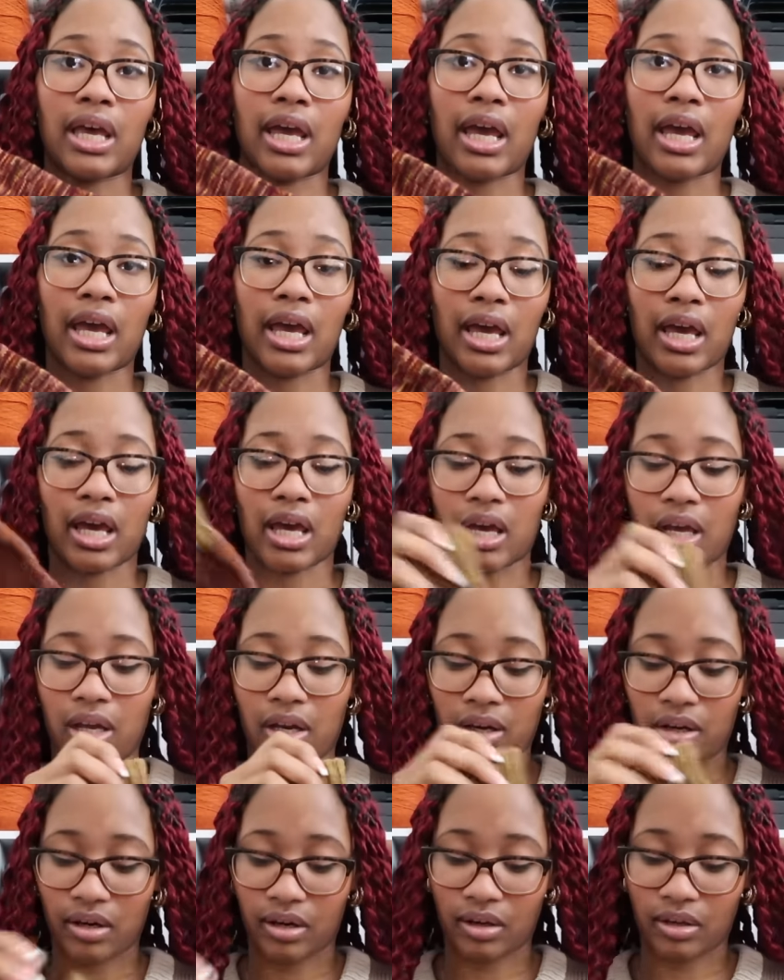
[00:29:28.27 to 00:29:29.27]

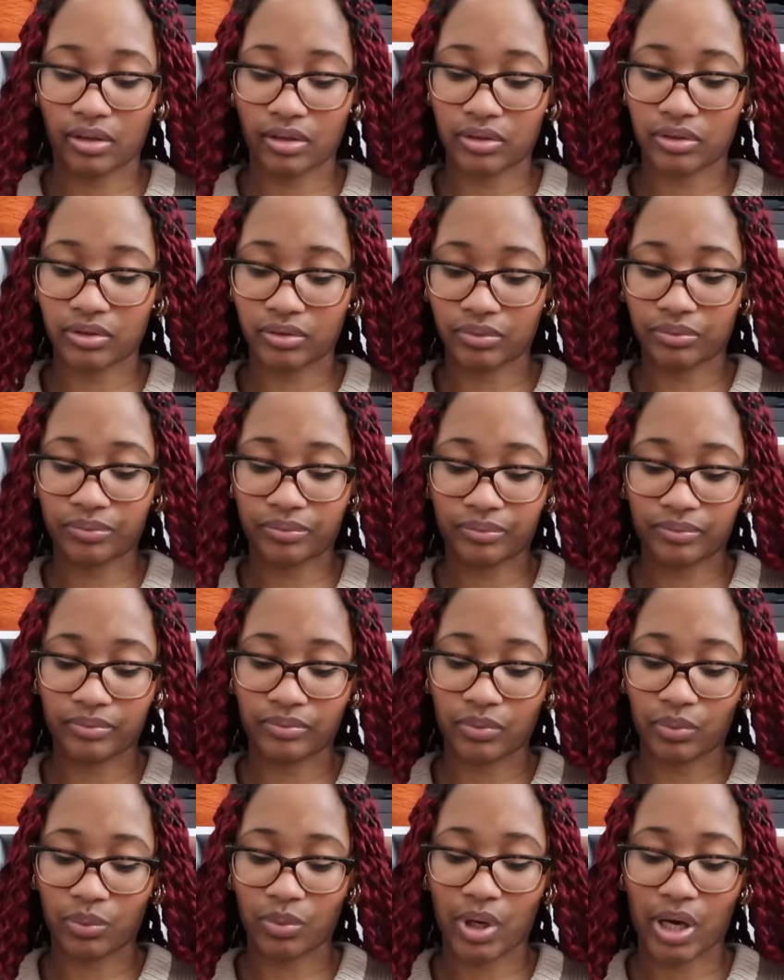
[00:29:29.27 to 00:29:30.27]
and
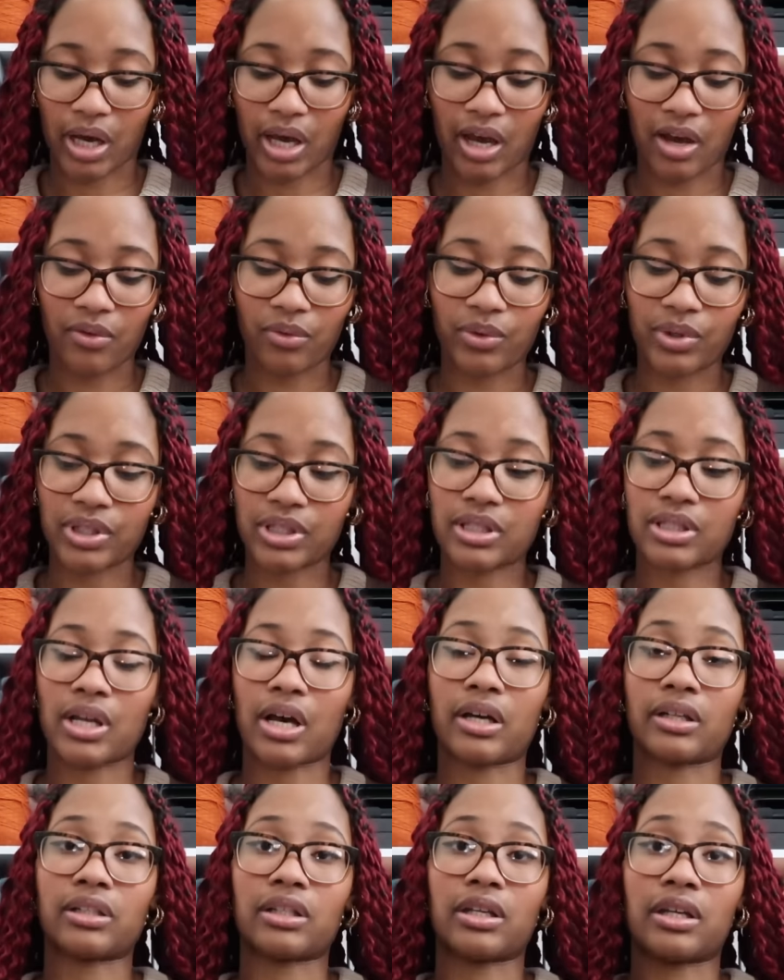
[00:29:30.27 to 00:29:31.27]
I have one
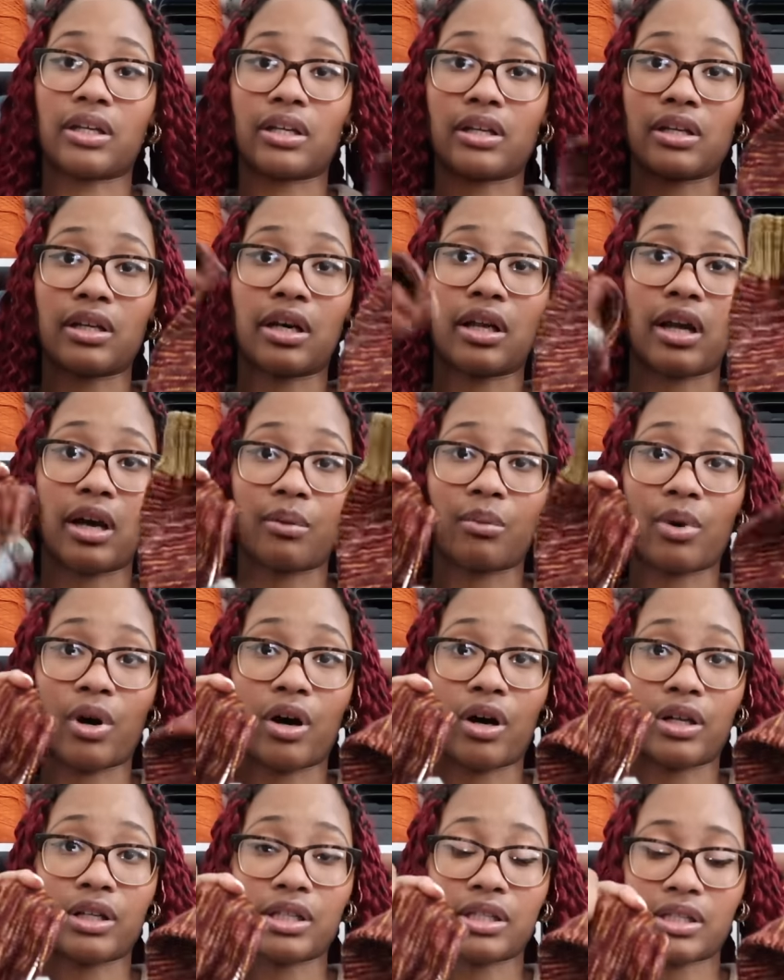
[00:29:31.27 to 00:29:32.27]
sock done, and I'm
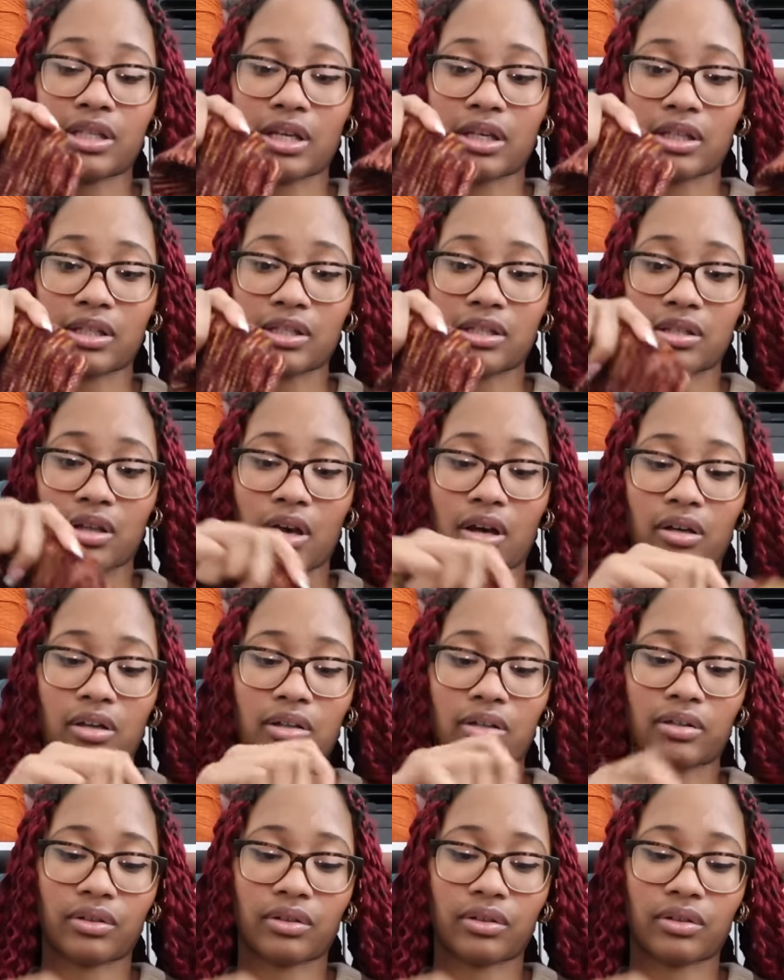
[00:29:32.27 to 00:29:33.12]
on the second sock.